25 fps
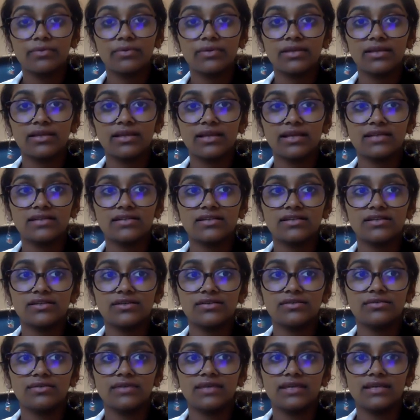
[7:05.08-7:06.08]
really like to
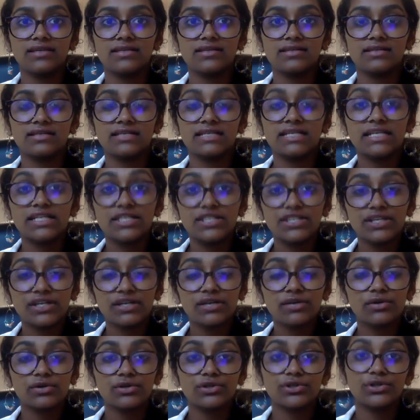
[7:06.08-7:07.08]
do is
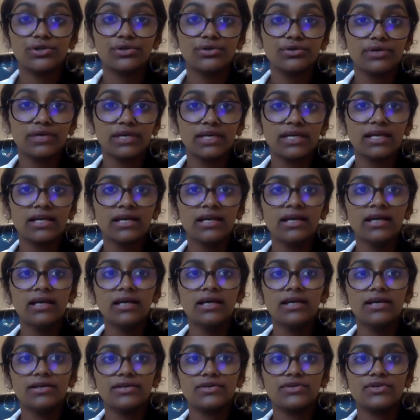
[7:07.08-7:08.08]
teaching or tutoring.
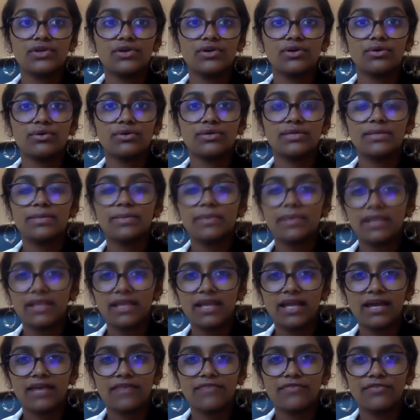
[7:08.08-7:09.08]
So typically
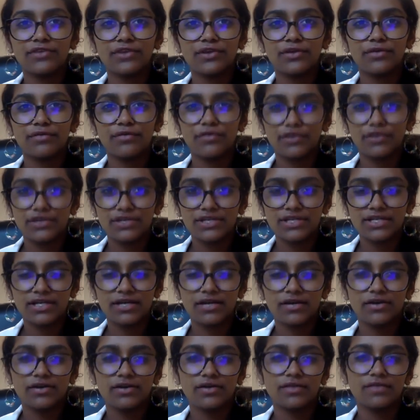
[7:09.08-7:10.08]
after your first
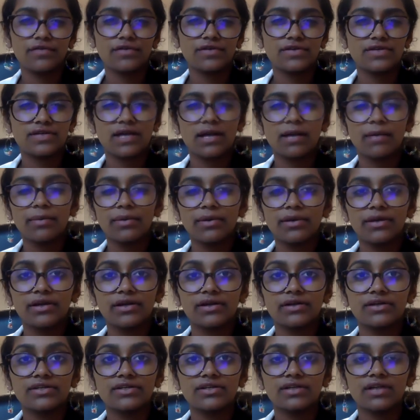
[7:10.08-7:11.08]
year, your first couple
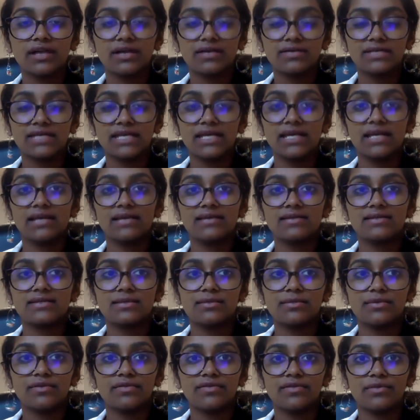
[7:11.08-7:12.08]
years, you'll have taken
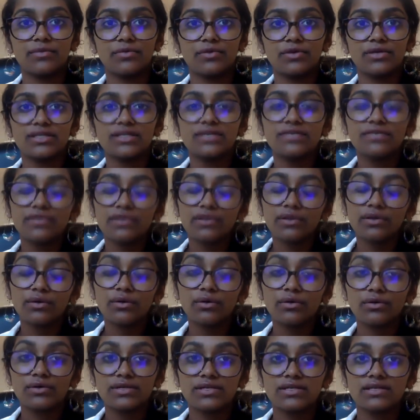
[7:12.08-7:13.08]
some of the more difficult
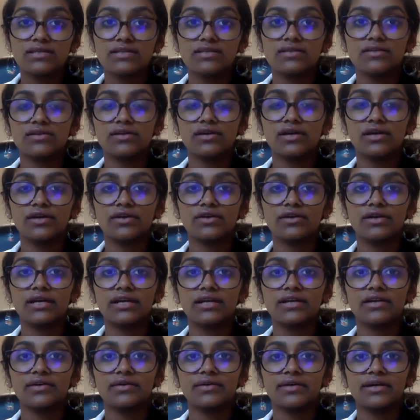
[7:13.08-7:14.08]
courses in your
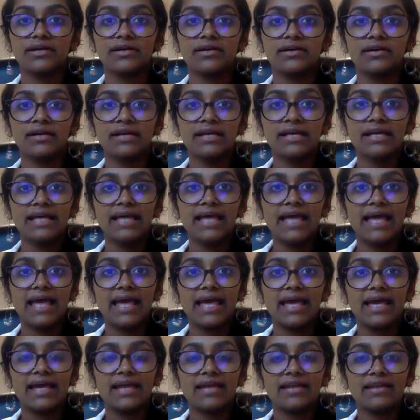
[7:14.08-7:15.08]
undergrad career,
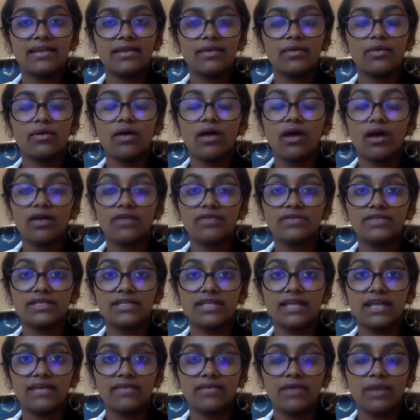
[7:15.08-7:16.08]
and they will often
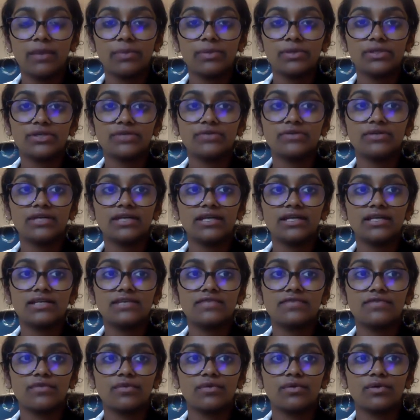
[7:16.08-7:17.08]
have opportunities
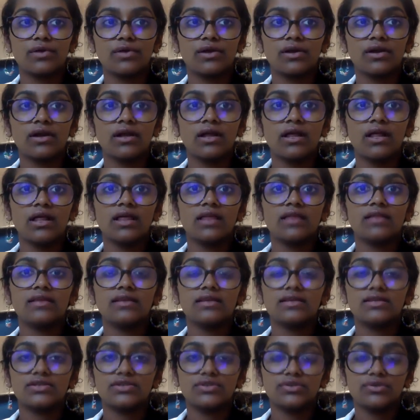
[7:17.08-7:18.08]
for
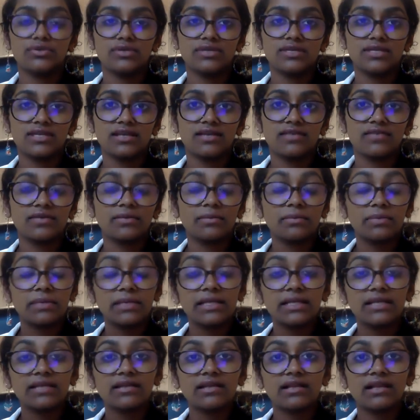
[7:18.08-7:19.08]
these students that have
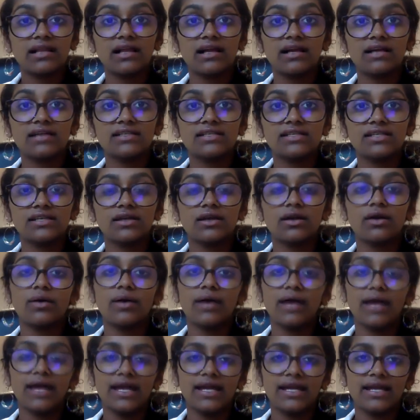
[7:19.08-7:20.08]
completed the class to go
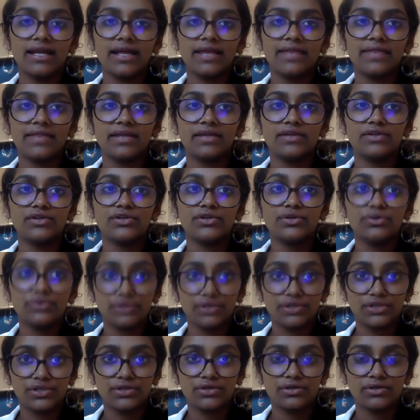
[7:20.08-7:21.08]
ahead and then
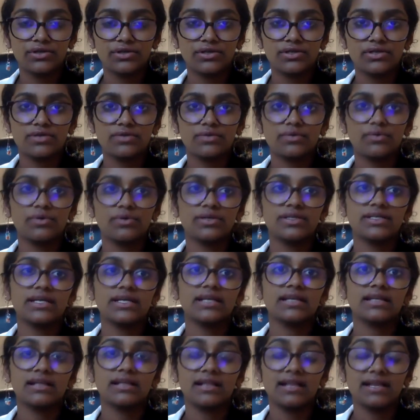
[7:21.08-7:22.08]
tutor students who are
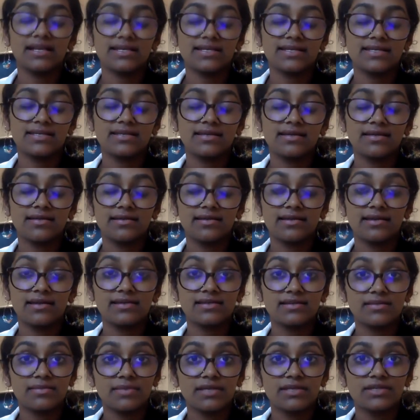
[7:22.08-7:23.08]
taking the class the
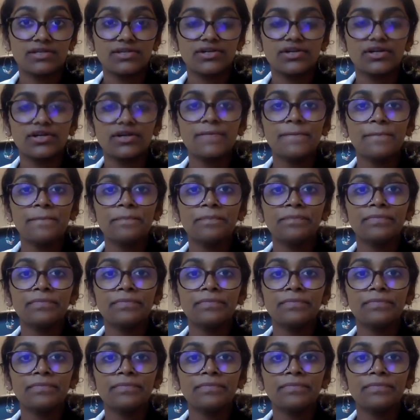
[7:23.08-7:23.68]
next semester.